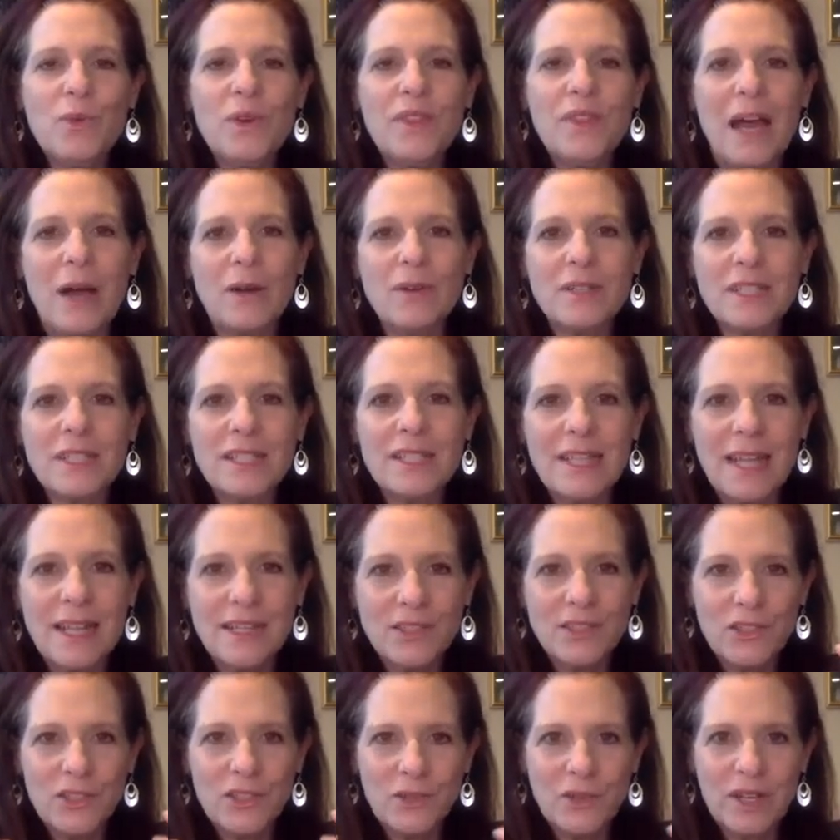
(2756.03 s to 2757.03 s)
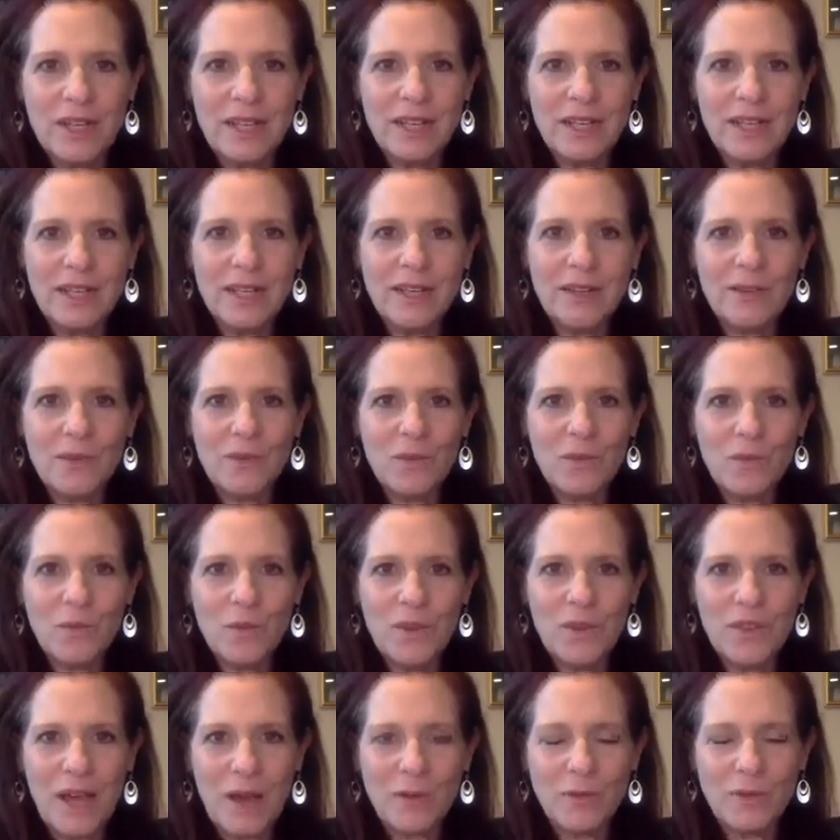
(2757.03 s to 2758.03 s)
without censoring,
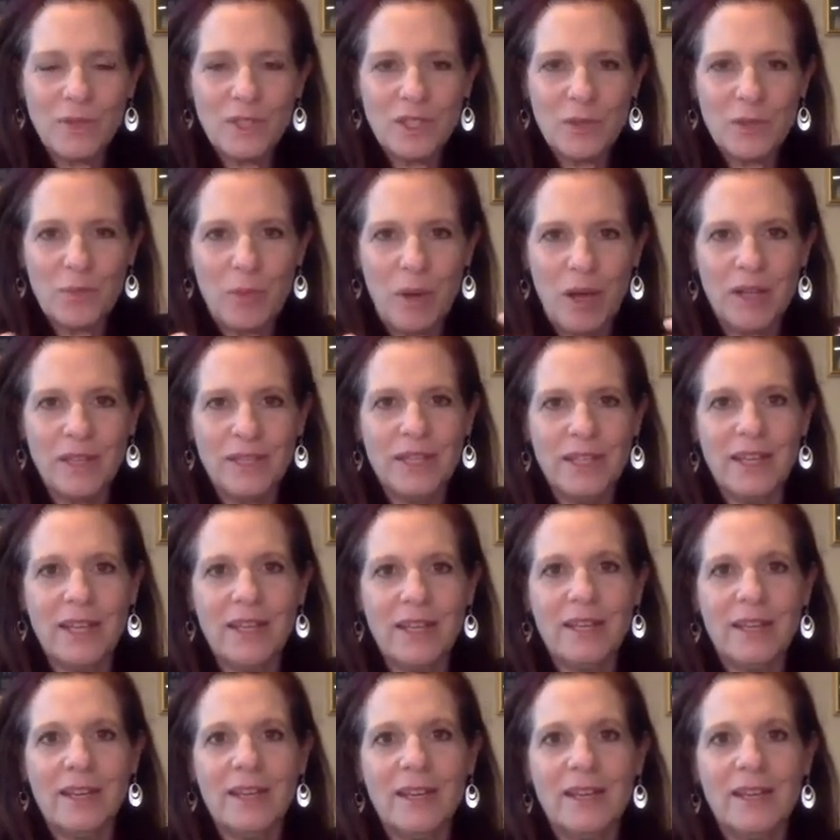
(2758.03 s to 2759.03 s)
without responding,